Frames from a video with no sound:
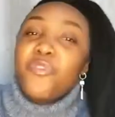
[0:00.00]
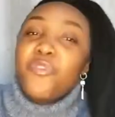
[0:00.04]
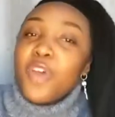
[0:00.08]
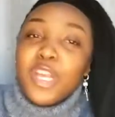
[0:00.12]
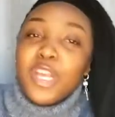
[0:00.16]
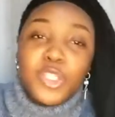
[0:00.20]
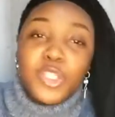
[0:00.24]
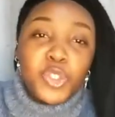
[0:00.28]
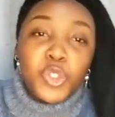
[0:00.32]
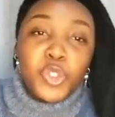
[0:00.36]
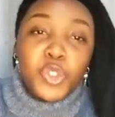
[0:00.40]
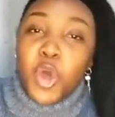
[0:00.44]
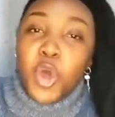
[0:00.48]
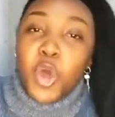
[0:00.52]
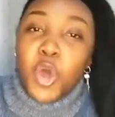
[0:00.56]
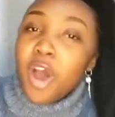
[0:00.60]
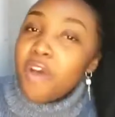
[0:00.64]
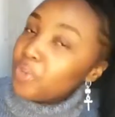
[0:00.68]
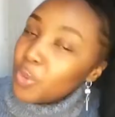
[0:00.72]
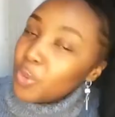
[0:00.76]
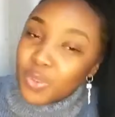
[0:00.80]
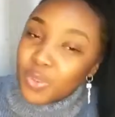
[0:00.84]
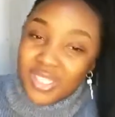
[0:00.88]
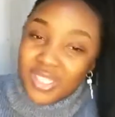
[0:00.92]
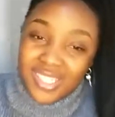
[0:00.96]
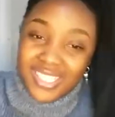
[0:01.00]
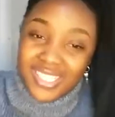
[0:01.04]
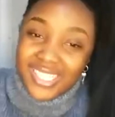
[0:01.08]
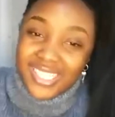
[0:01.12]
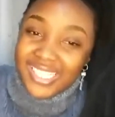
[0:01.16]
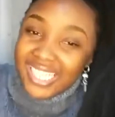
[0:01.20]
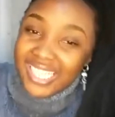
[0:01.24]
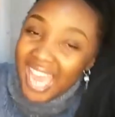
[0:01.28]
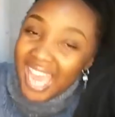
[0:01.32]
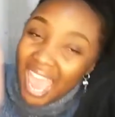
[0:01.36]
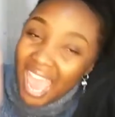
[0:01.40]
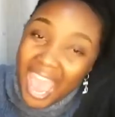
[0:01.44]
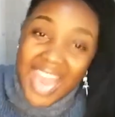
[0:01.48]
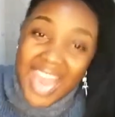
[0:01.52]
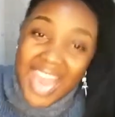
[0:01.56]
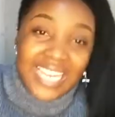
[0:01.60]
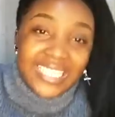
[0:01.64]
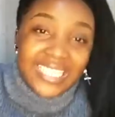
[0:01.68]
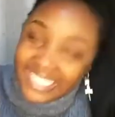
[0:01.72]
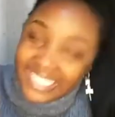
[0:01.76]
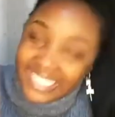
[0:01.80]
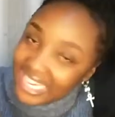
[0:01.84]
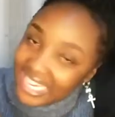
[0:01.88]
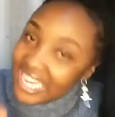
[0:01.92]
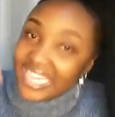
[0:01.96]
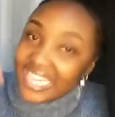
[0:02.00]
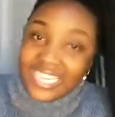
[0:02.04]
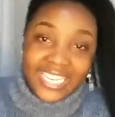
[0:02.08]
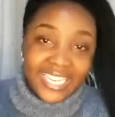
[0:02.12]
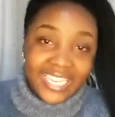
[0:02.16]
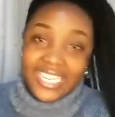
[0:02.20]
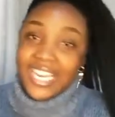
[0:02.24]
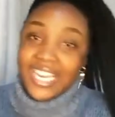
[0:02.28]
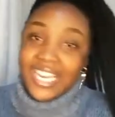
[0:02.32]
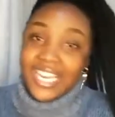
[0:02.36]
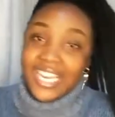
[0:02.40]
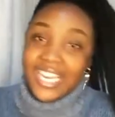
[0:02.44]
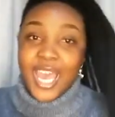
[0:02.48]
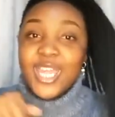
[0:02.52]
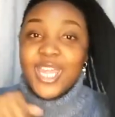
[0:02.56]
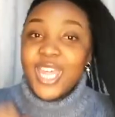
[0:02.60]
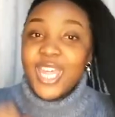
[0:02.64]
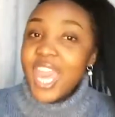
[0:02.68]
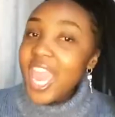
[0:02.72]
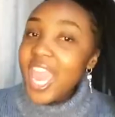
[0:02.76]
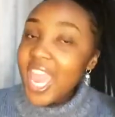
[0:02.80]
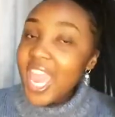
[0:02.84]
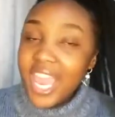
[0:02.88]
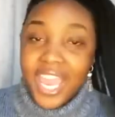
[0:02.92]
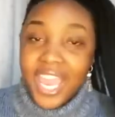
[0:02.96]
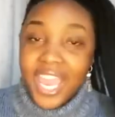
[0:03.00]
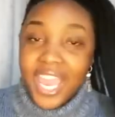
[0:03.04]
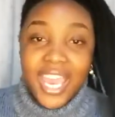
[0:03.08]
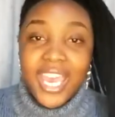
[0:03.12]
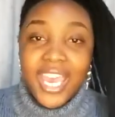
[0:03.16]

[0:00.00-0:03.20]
virtue of you standing there.